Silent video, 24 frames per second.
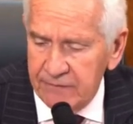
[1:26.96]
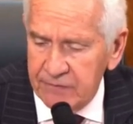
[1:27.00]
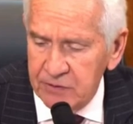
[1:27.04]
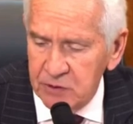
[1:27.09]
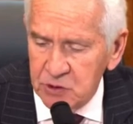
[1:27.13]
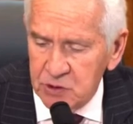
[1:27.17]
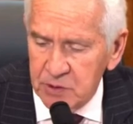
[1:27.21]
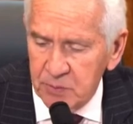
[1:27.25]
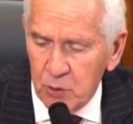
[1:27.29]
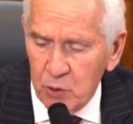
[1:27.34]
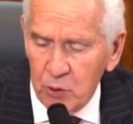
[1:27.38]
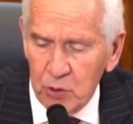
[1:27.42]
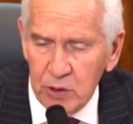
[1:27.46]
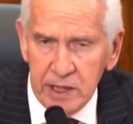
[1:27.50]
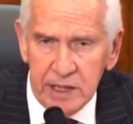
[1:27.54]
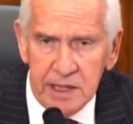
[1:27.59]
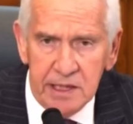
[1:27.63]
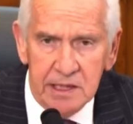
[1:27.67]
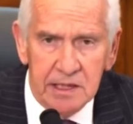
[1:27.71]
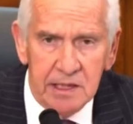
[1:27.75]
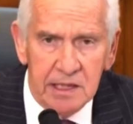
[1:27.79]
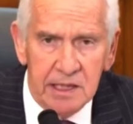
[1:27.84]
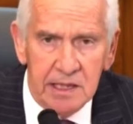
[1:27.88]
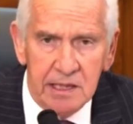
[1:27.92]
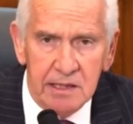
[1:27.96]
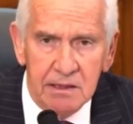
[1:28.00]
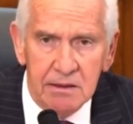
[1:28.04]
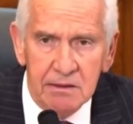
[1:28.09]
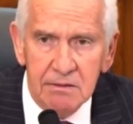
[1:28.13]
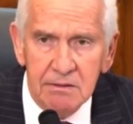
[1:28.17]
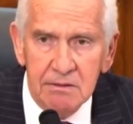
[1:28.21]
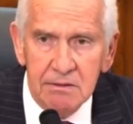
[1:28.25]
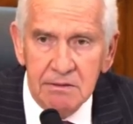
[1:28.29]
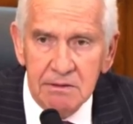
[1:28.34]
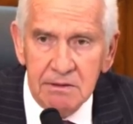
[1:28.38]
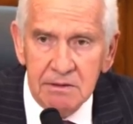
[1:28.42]
if you're supporting
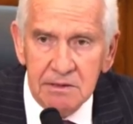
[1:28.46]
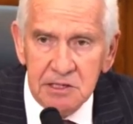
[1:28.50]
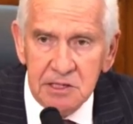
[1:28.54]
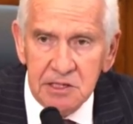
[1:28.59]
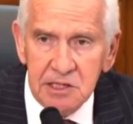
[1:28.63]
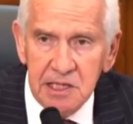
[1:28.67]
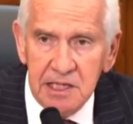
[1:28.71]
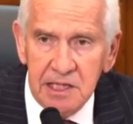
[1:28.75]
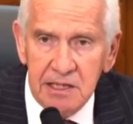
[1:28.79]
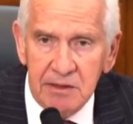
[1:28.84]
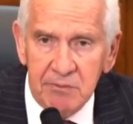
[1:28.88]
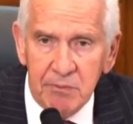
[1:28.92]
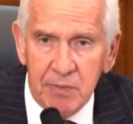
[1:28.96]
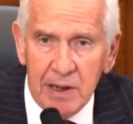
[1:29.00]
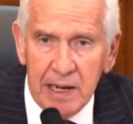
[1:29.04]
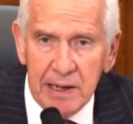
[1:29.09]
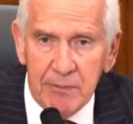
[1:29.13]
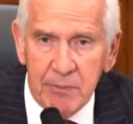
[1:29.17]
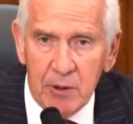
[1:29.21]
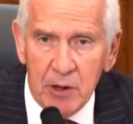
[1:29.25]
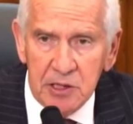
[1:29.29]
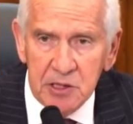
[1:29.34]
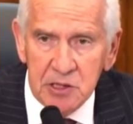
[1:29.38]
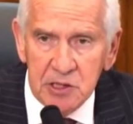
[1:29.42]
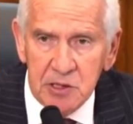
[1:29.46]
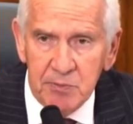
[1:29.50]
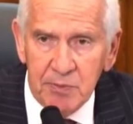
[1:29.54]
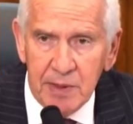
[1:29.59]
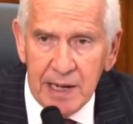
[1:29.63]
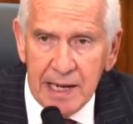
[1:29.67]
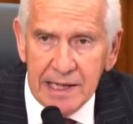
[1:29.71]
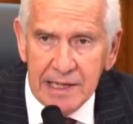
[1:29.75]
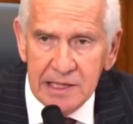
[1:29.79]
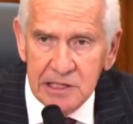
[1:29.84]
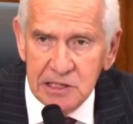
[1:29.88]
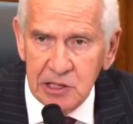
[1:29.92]
the Senate
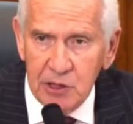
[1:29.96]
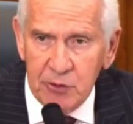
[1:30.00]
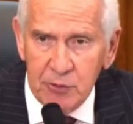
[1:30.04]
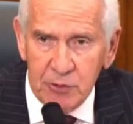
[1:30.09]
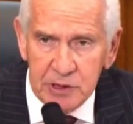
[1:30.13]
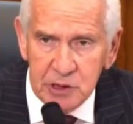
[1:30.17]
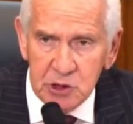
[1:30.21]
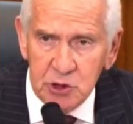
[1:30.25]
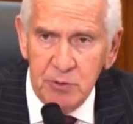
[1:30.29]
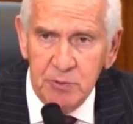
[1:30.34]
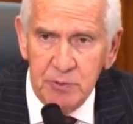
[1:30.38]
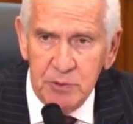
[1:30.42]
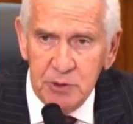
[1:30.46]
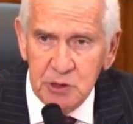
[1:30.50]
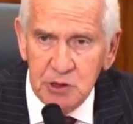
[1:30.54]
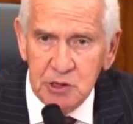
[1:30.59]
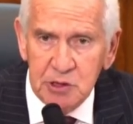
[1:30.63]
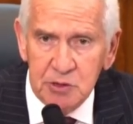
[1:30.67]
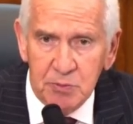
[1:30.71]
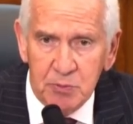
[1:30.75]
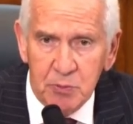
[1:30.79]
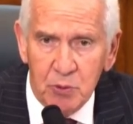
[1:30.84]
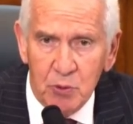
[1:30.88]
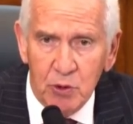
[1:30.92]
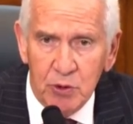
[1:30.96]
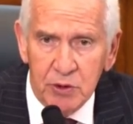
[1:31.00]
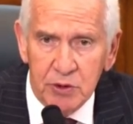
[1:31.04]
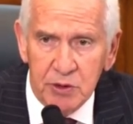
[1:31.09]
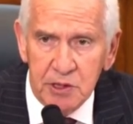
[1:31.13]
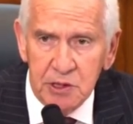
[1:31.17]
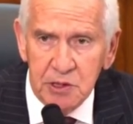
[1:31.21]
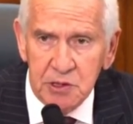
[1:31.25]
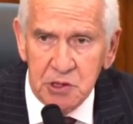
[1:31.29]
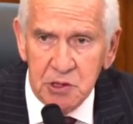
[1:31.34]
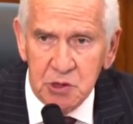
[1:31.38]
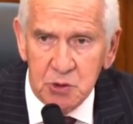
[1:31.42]
bipartisan package, I would assume you'd
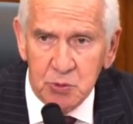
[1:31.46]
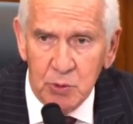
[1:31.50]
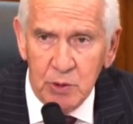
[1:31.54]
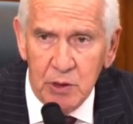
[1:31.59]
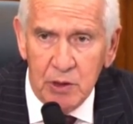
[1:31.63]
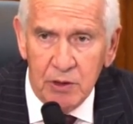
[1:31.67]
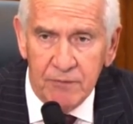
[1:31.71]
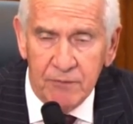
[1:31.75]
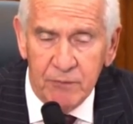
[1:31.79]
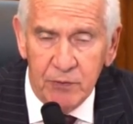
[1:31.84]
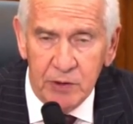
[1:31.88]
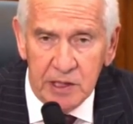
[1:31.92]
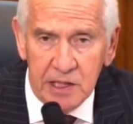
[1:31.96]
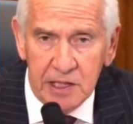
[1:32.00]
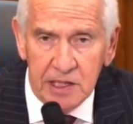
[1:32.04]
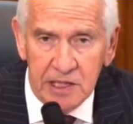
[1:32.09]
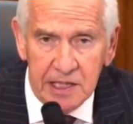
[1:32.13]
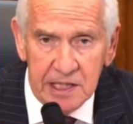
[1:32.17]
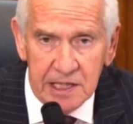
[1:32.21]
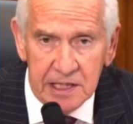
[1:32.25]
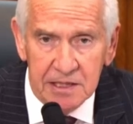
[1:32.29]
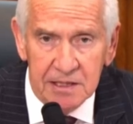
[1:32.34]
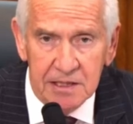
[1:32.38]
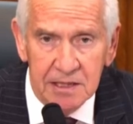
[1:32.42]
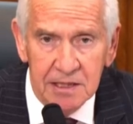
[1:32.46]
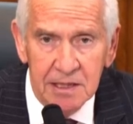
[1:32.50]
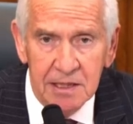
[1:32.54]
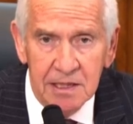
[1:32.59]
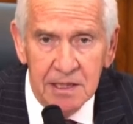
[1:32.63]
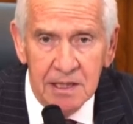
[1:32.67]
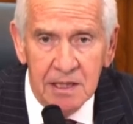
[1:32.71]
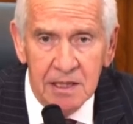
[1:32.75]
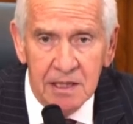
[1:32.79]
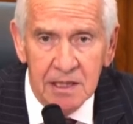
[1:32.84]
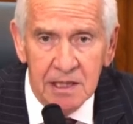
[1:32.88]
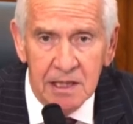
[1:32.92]
support this as well if we could get it
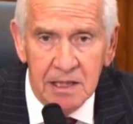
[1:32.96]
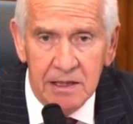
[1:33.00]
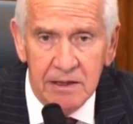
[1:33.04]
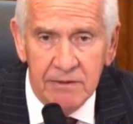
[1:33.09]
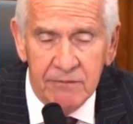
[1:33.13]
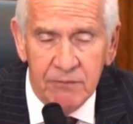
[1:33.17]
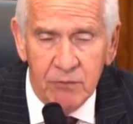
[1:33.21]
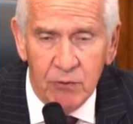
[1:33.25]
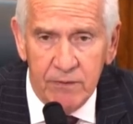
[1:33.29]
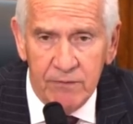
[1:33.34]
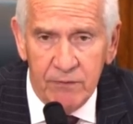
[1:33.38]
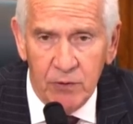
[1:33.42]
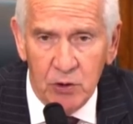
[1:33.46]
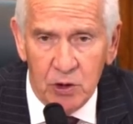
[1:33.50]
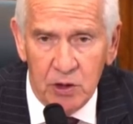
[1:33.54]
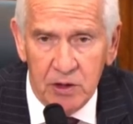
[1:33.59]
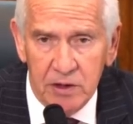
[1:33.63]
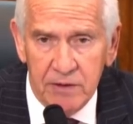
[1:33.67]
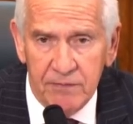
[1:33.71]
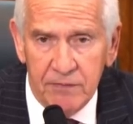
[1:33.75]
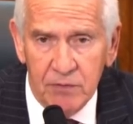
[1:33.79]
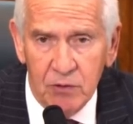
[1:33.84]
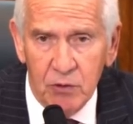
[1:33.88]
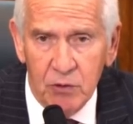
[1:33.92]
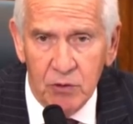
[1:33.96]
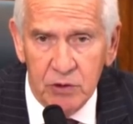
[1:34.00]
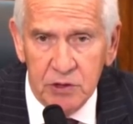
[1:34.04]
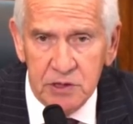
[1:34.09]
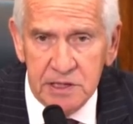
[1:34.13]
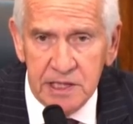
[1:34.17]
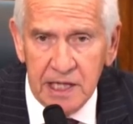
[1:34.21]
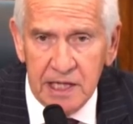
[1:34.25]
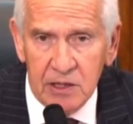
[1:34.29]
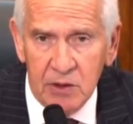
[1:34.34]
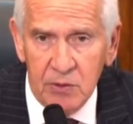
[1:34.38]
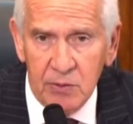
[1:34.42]
for a vote on the
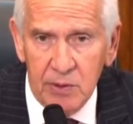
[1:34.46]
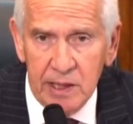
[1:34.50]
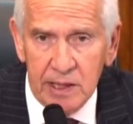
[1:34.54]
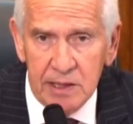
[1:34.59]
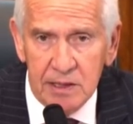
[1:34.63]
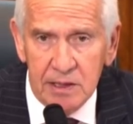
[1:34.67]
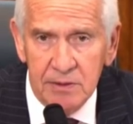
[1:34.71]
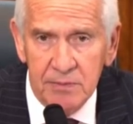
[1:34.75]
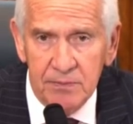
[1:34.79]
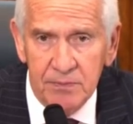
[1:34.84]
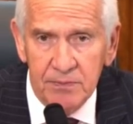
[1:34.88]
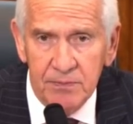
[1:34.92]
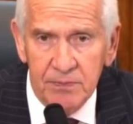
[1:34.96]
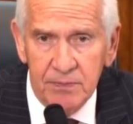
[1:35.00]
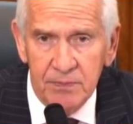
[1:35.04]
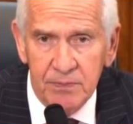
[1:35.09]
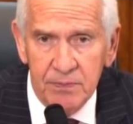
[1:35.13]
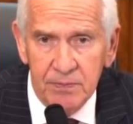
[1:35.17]
floor. Is that correct?